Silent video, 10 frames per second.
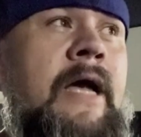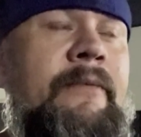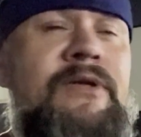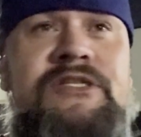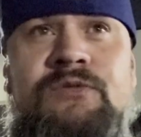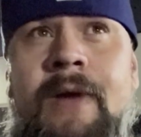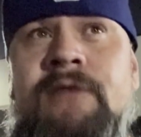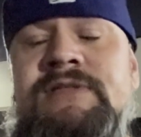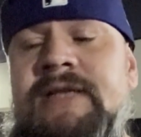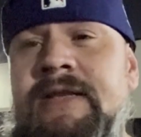Which is why it
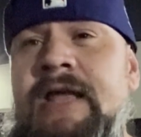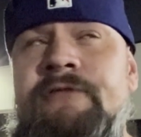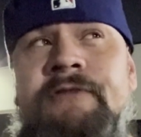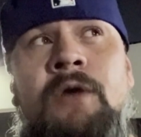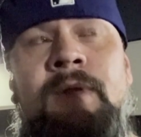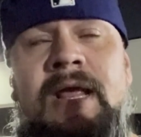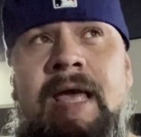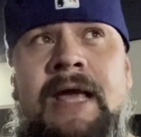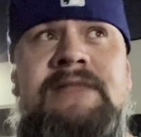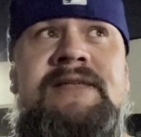was a downfall when I
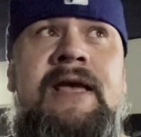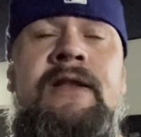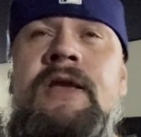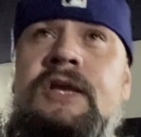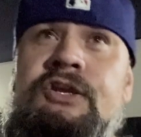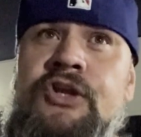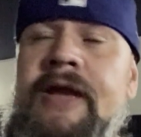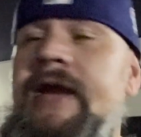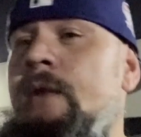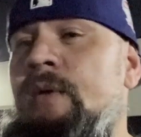had said, you know,
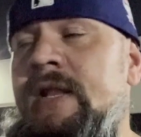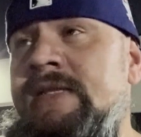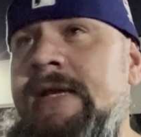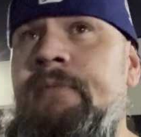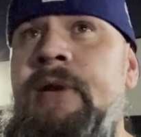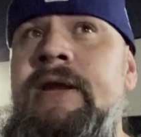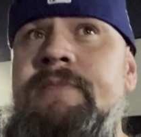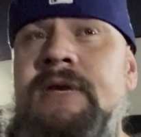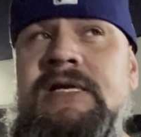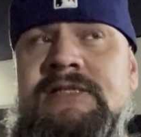I kind of wanted to take a break
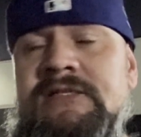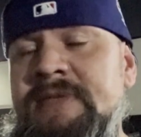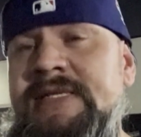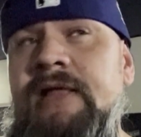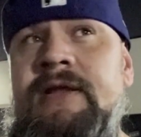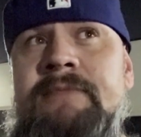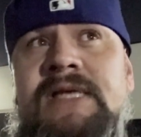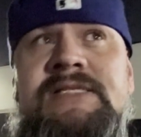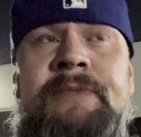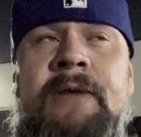because there was a mentality mess up on